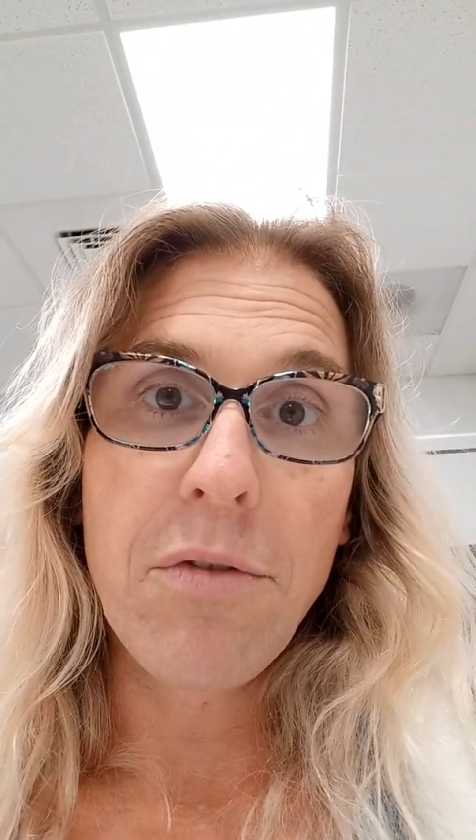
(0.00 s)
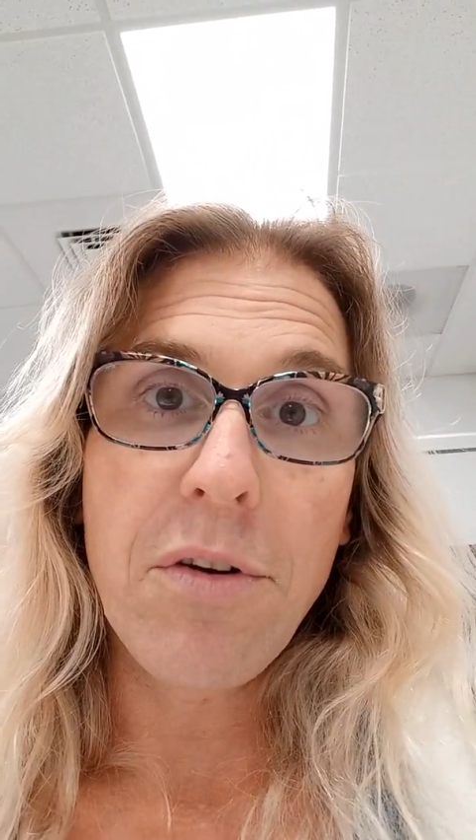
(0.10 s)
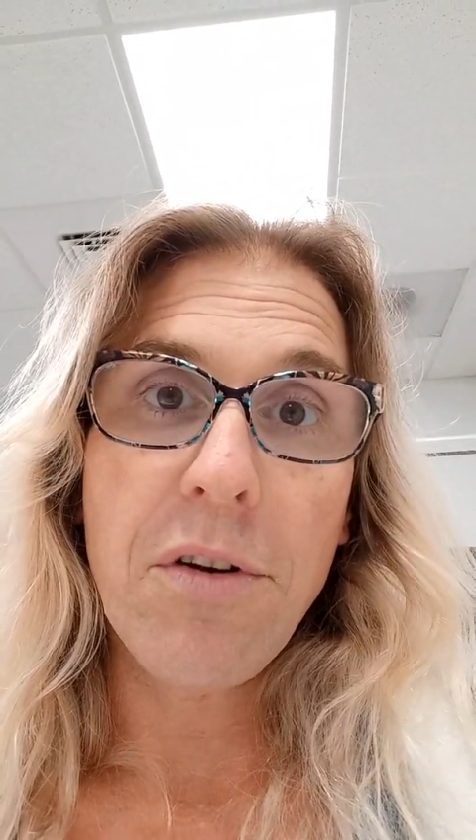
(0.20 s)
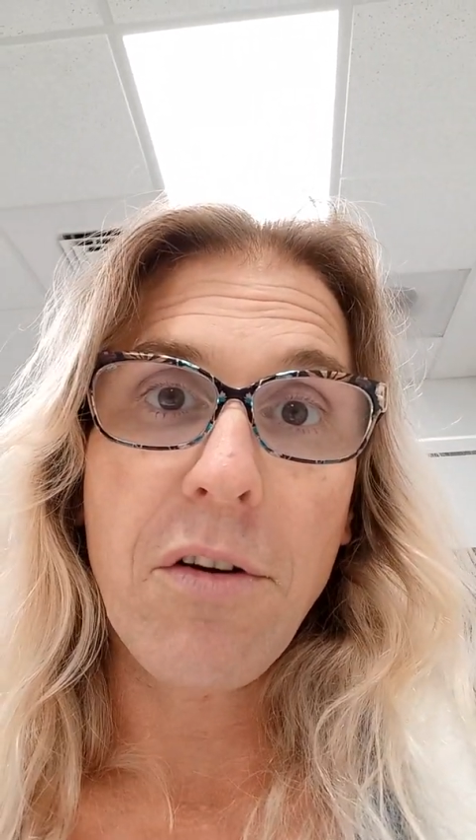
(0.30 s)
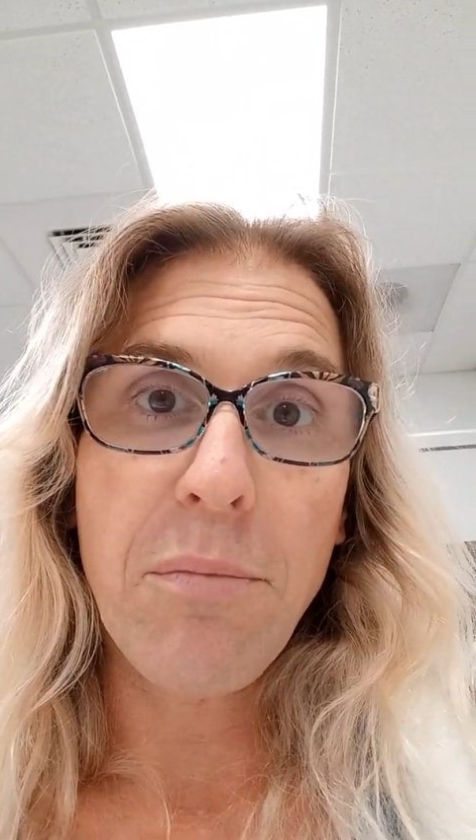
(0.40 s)

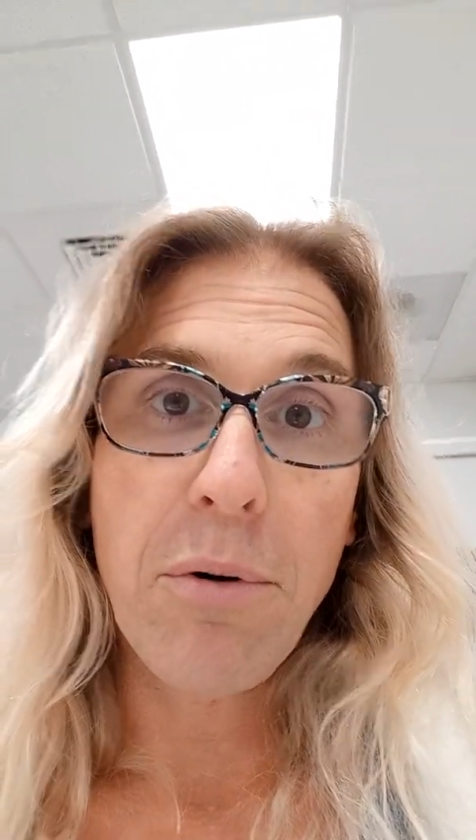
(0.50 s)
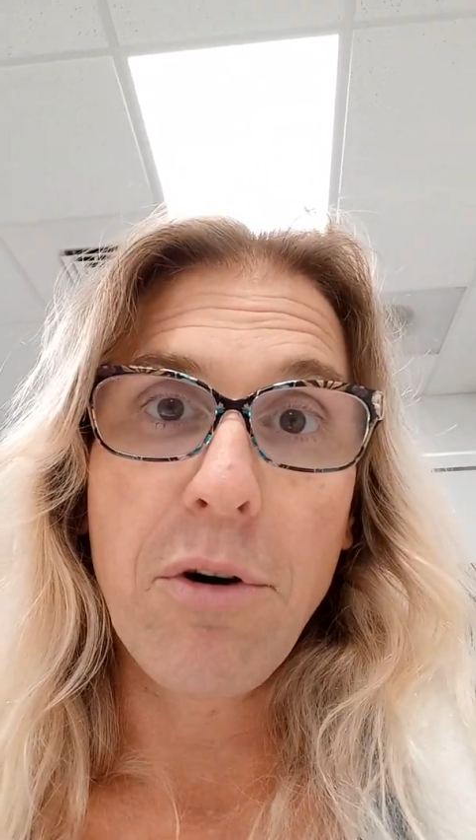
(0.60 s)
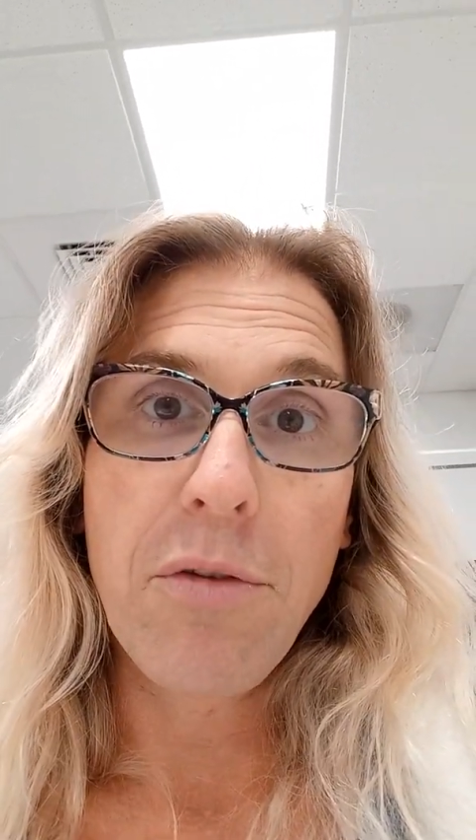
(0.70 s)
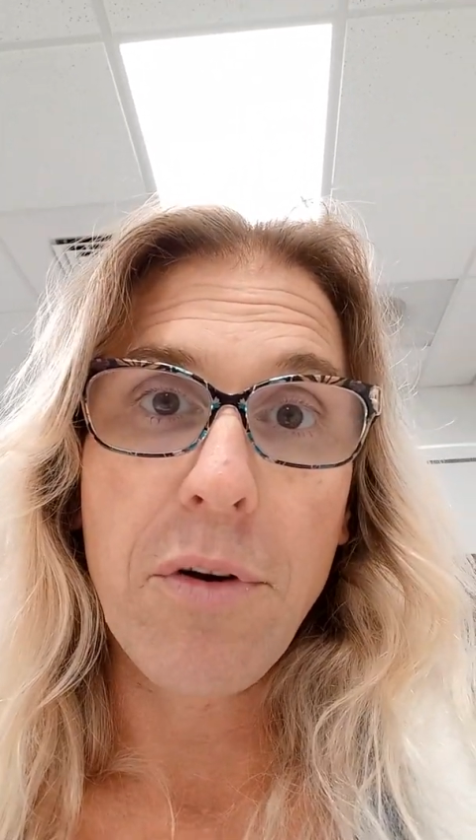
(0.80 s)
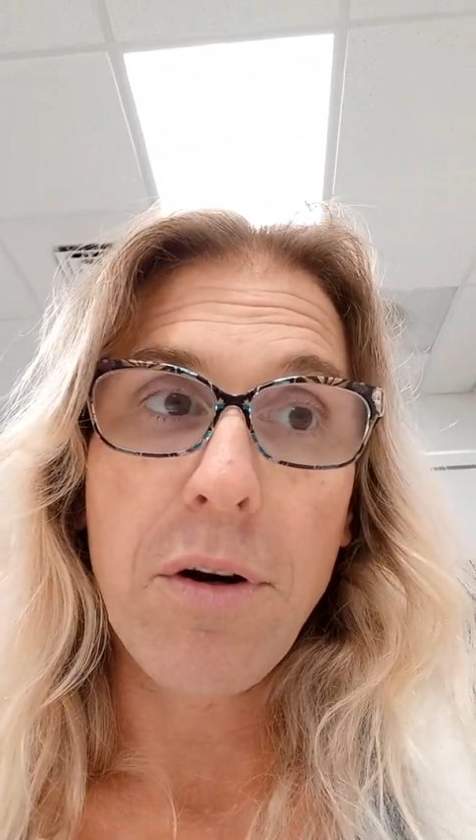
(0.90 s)
itself
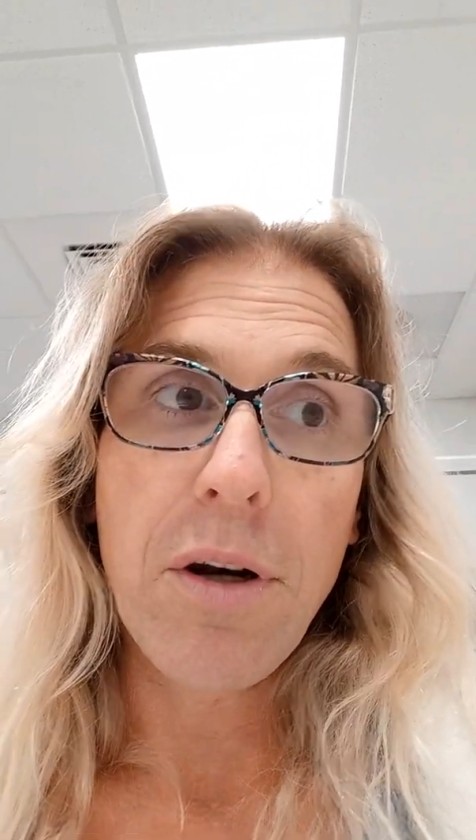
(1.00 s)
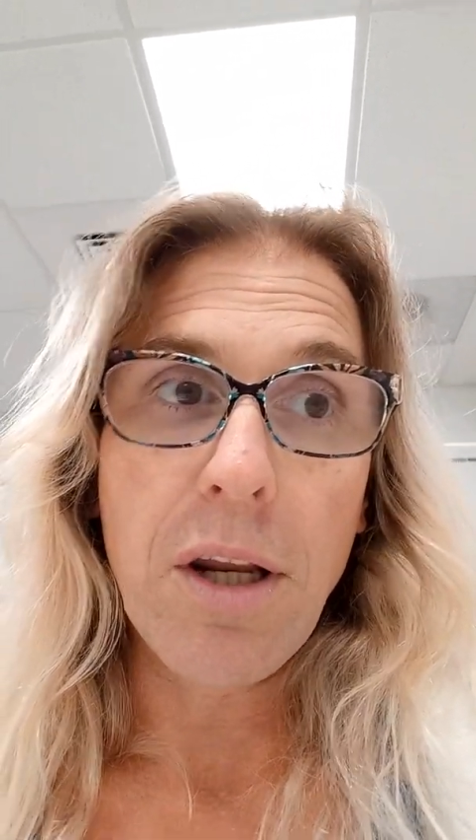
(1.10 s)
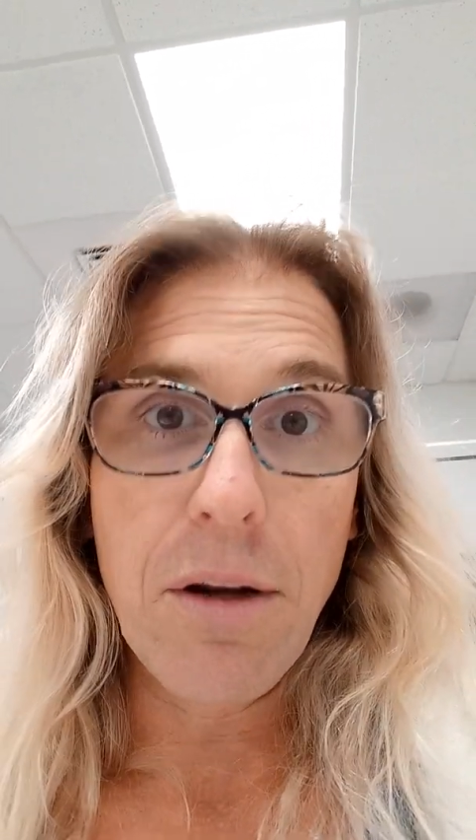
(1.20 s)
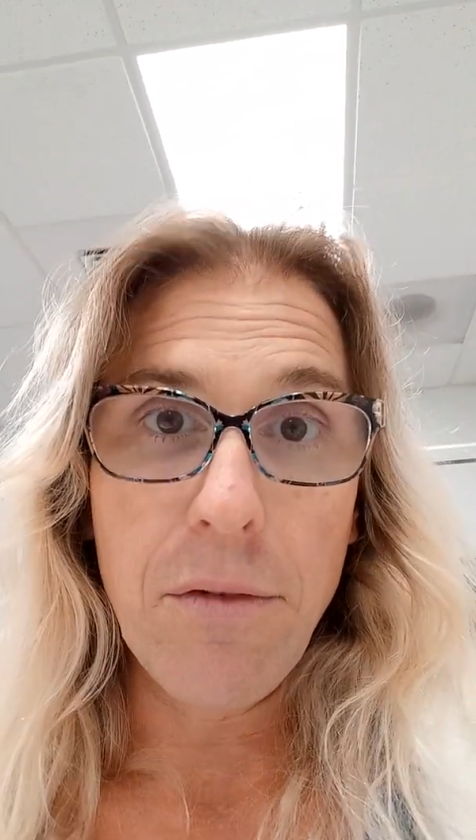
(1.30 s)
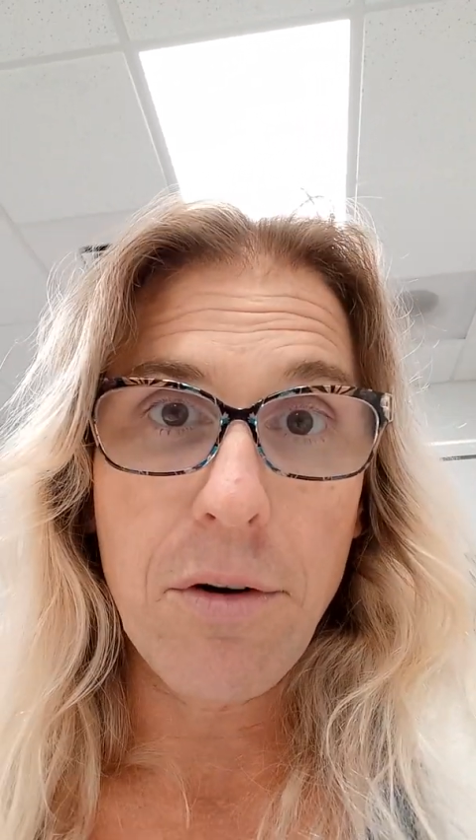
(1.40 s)
proven, even